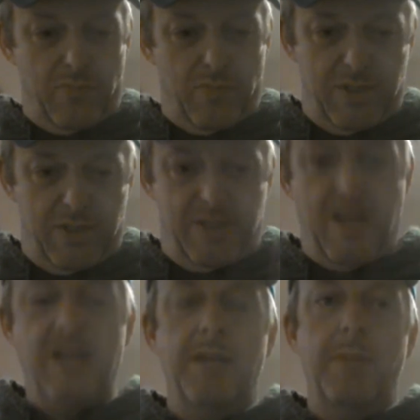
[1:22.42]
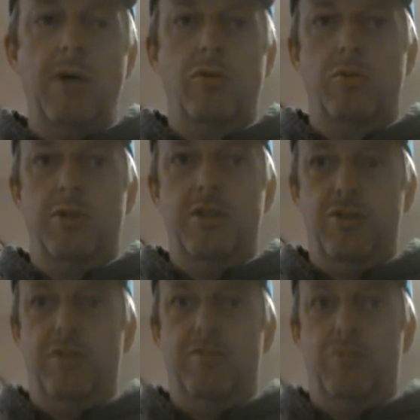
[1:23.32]
send them out within
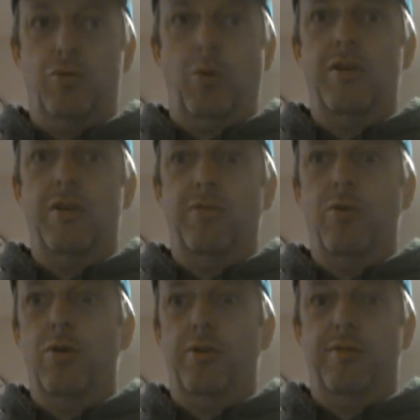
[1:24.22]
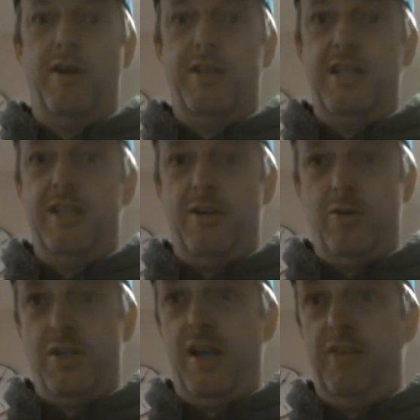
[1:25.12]
24 to 48
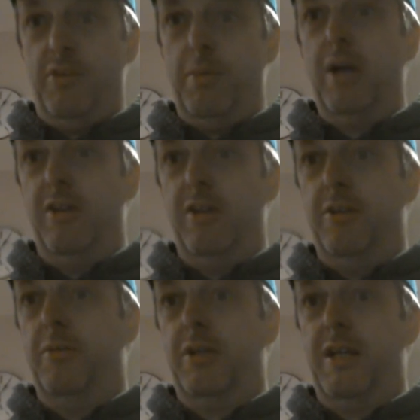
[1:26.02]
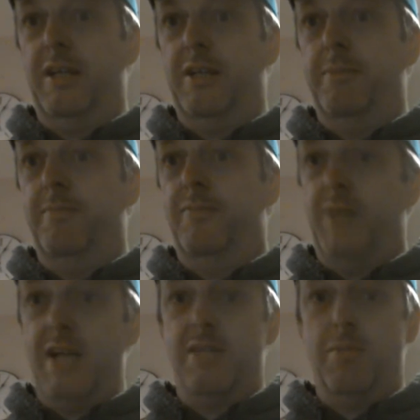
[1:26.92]
hours after bottling them or kegging them.
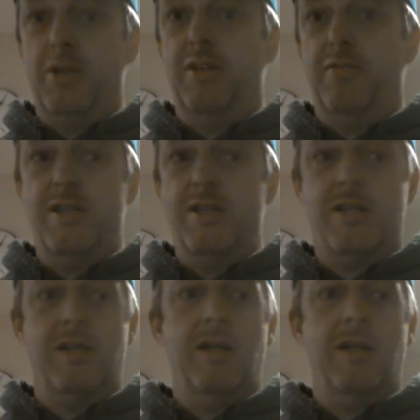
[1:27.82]
That's my advice.